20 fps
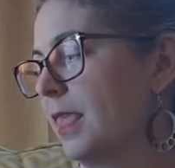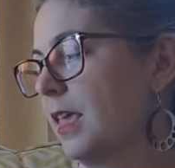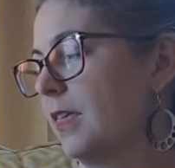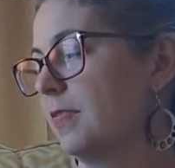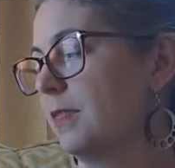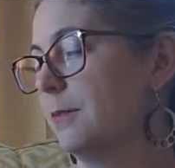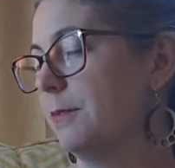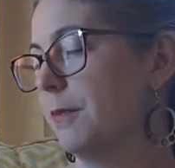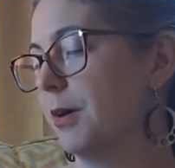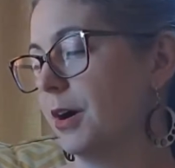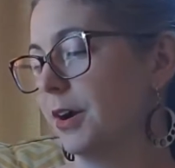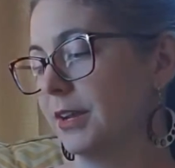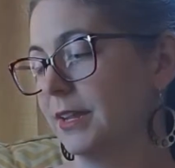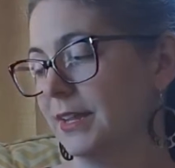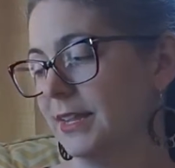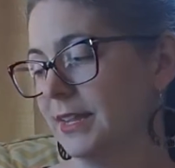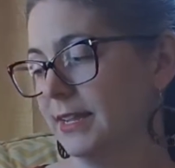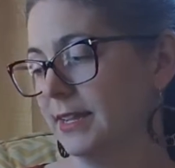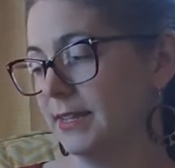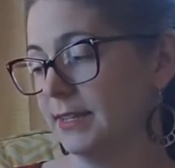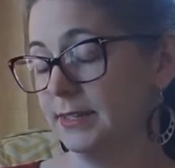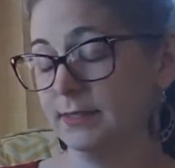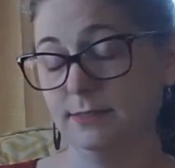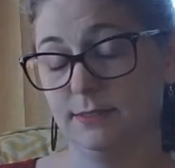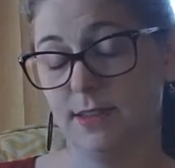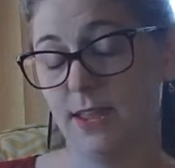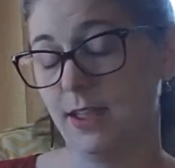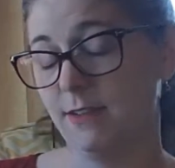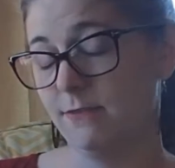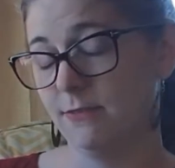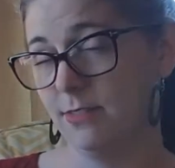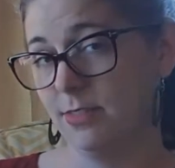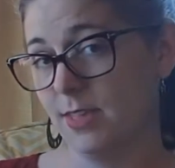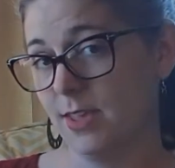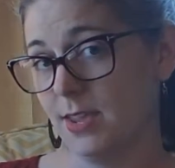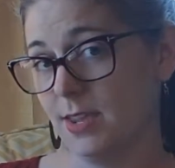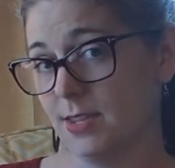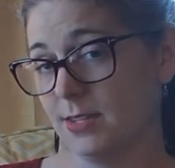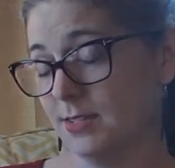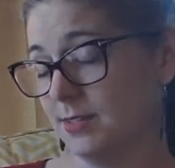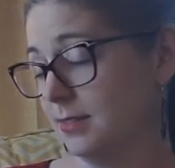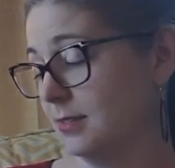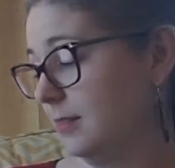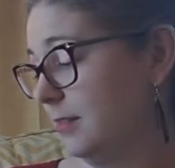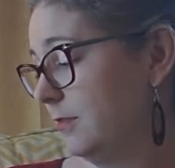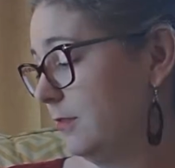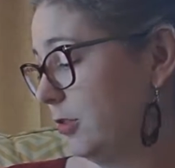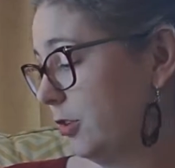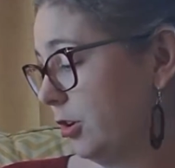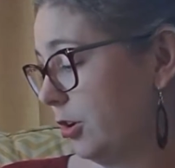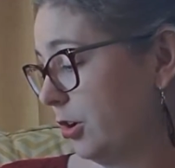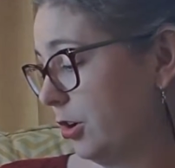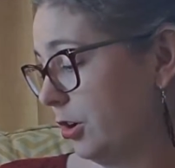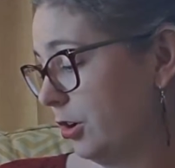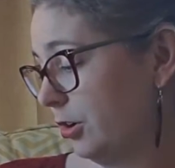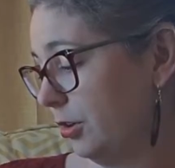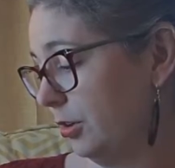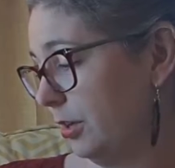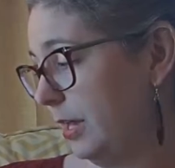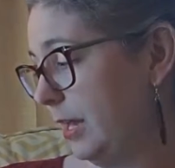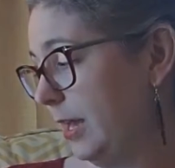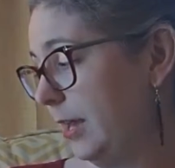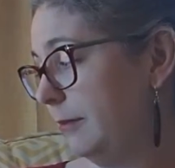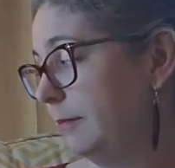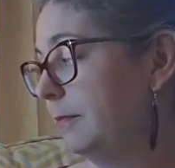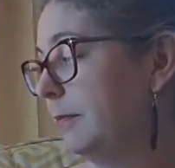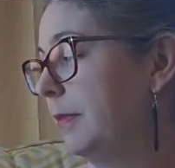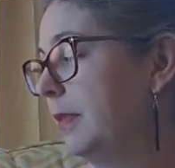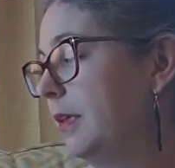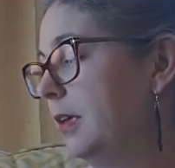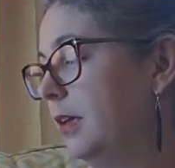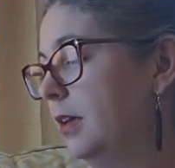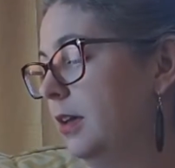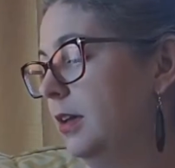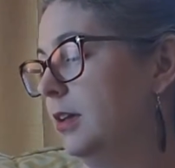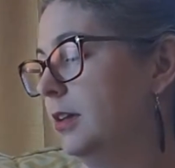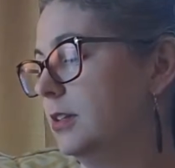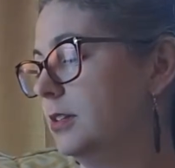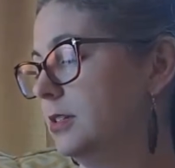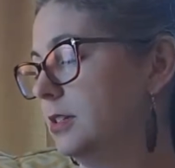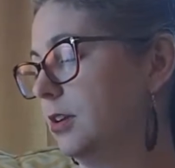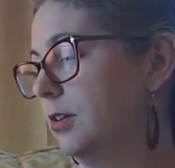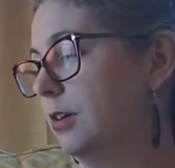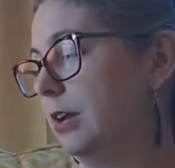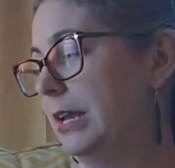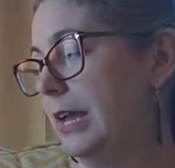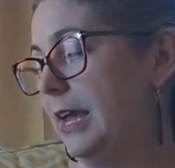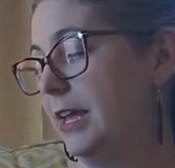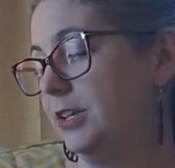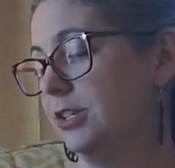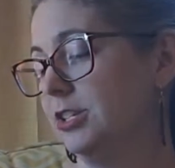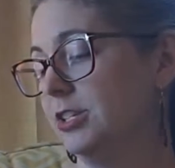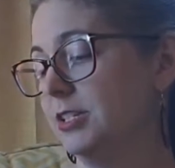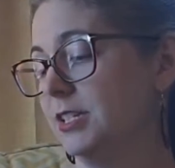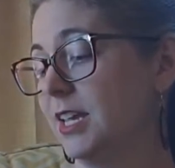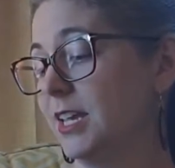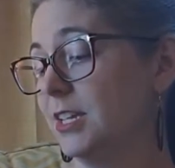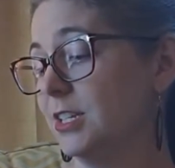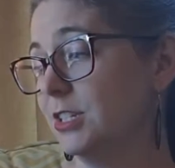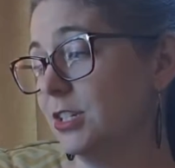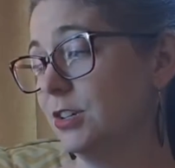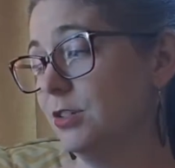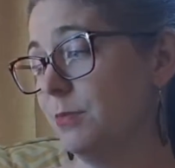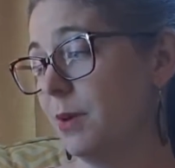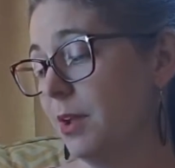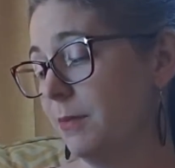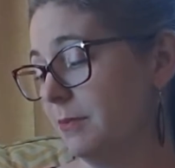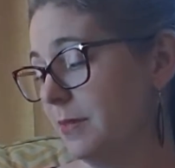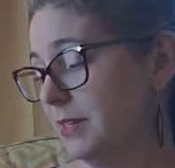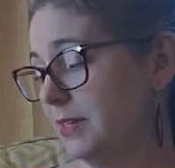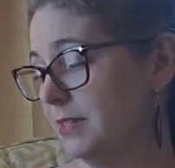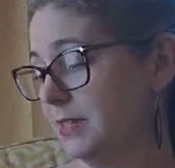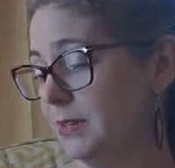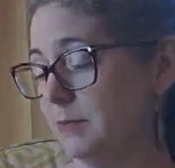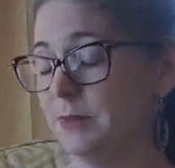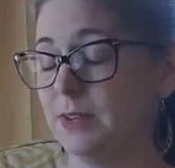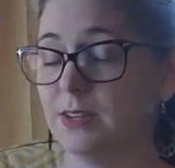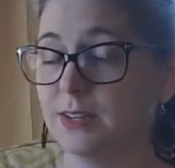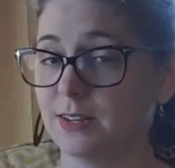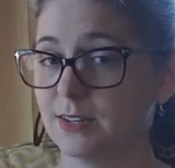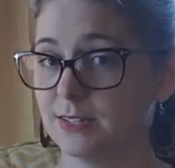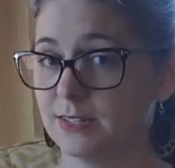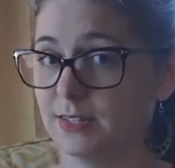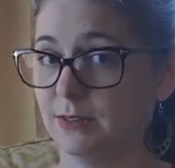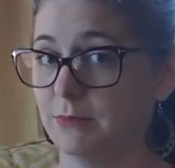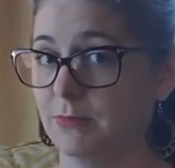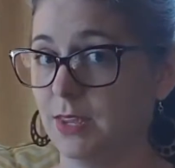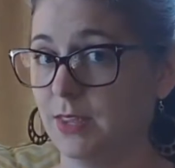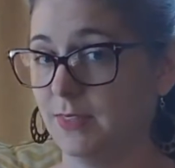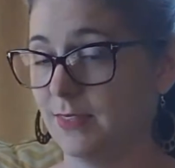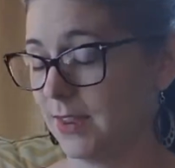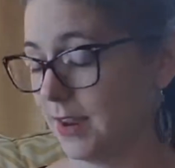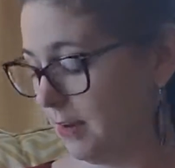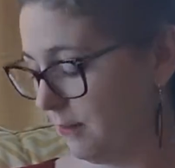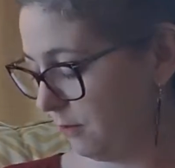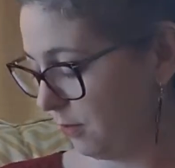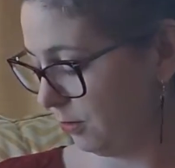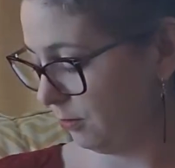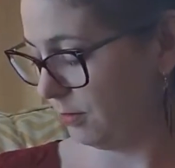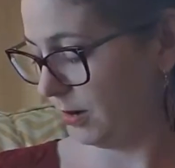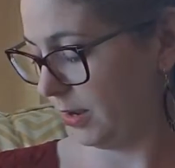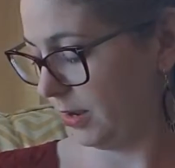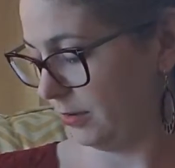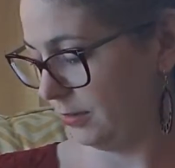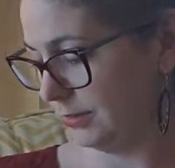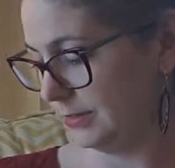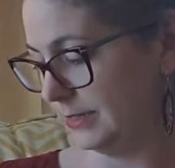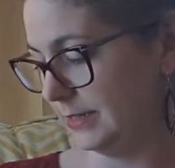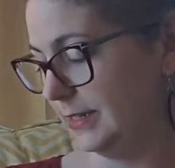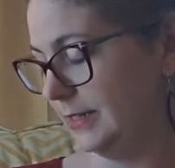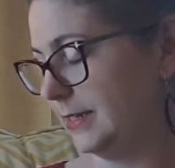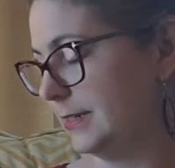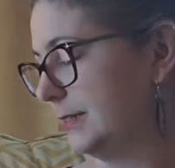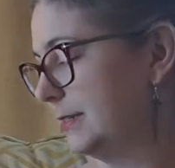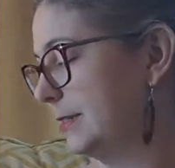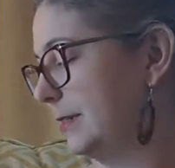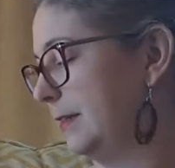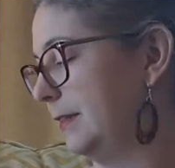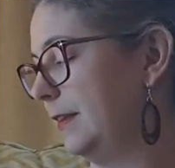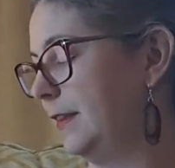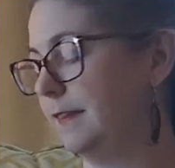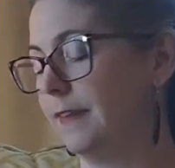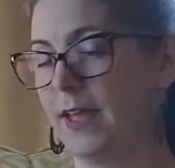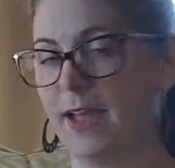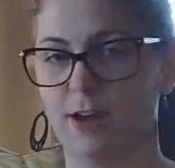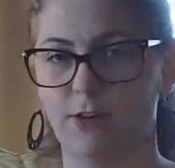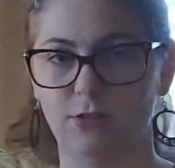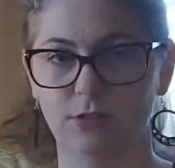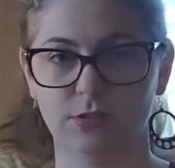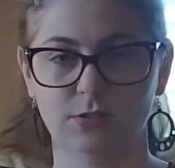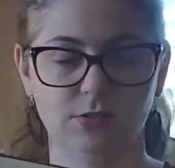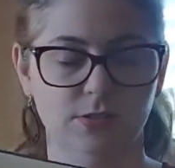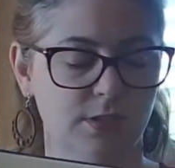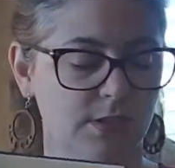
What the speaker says: the market, everything gets delivered early. So again, just because you might be sleeping doesn't mean that everyone else is. And then the owl goes to